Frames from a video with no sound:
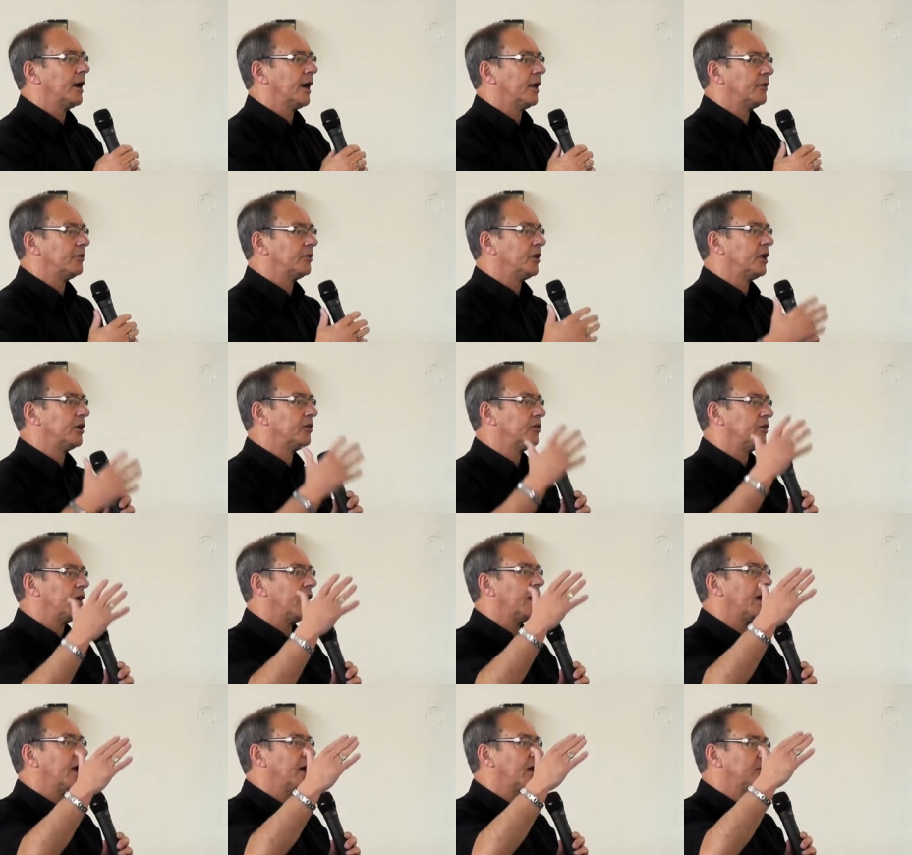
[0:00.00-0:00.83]
And they're
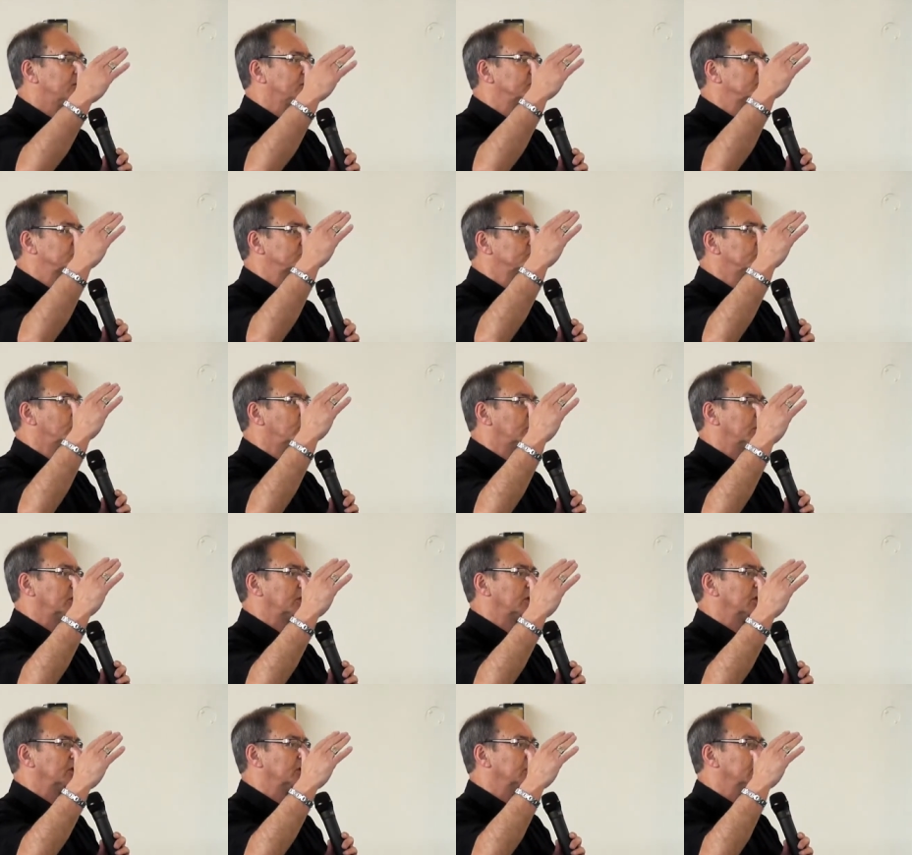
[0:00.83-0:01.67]
there this
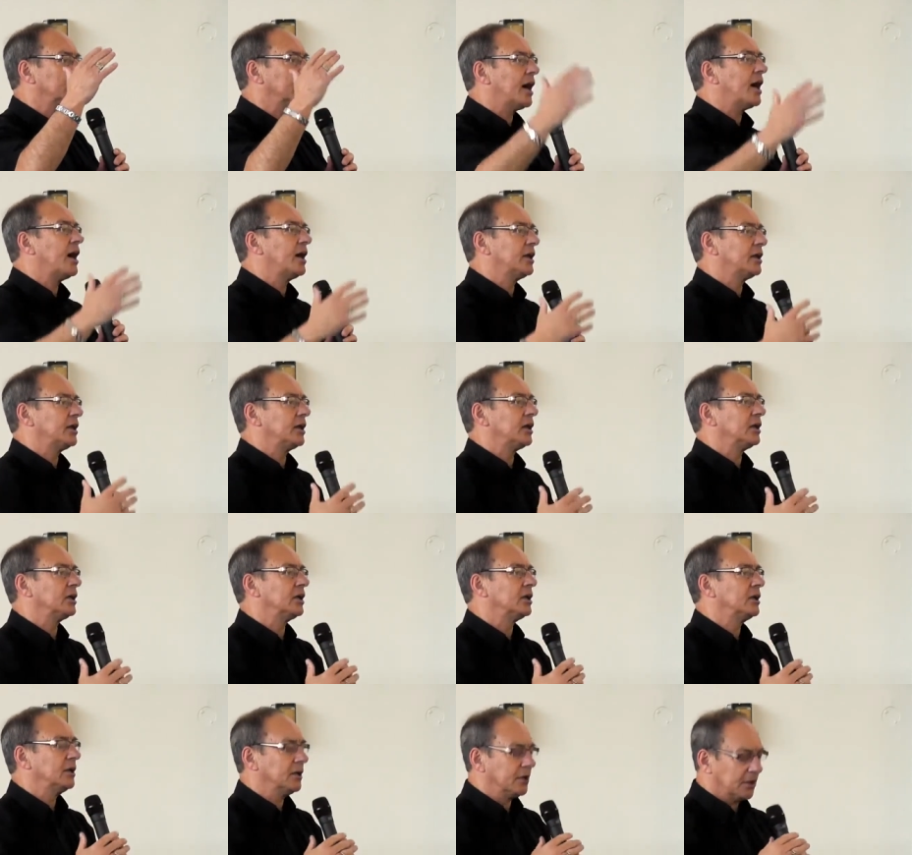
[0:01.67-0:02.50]
morning
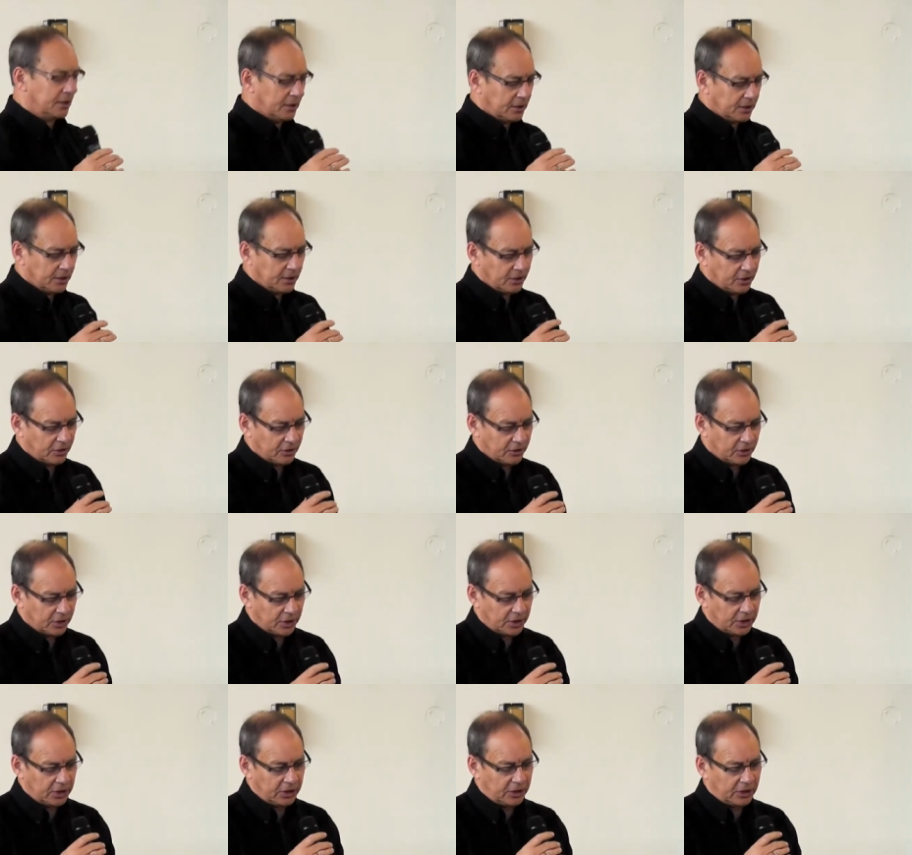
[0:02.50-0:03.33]
guarding
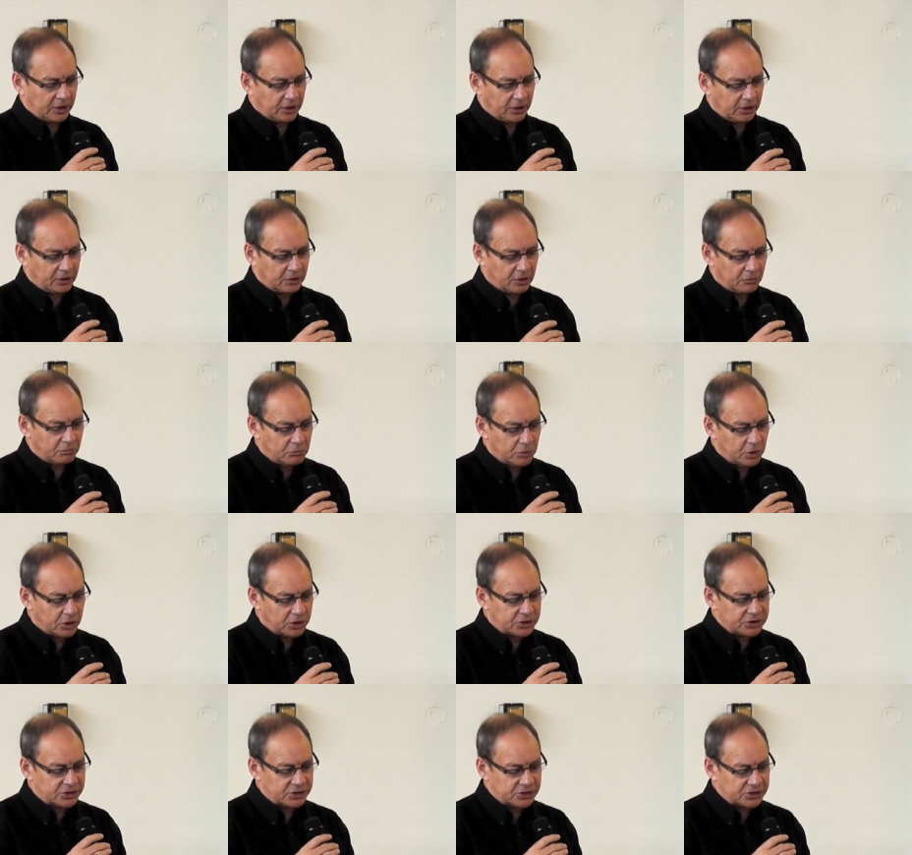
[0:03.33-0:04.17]
the, the
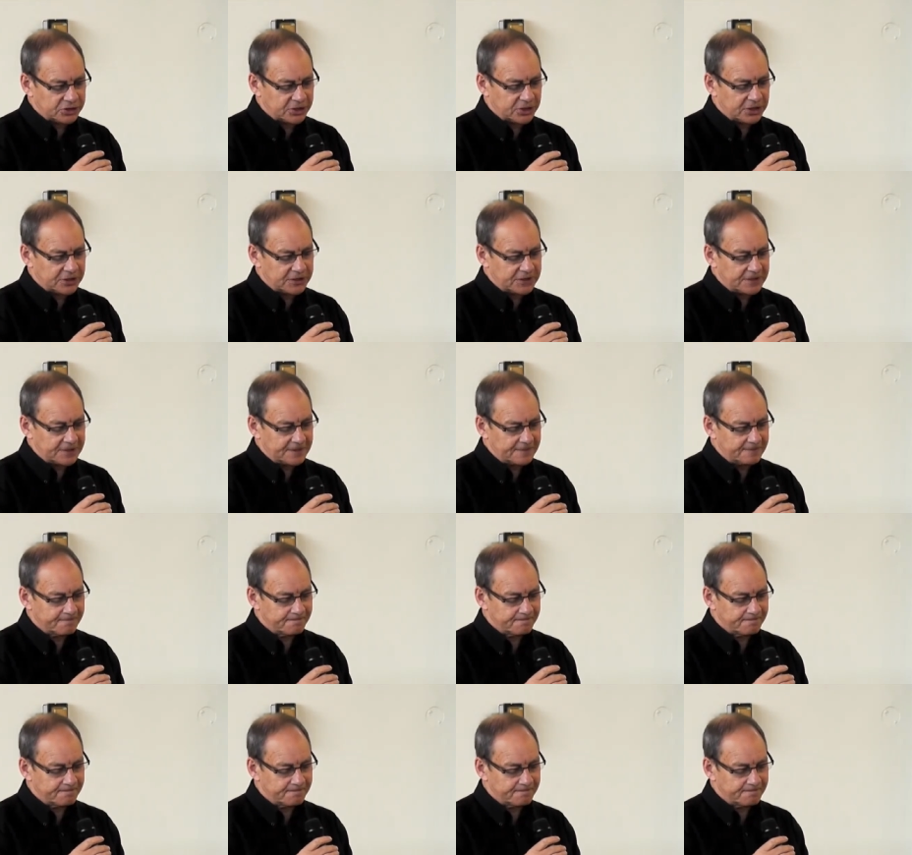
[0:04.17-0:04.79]
mercy seat.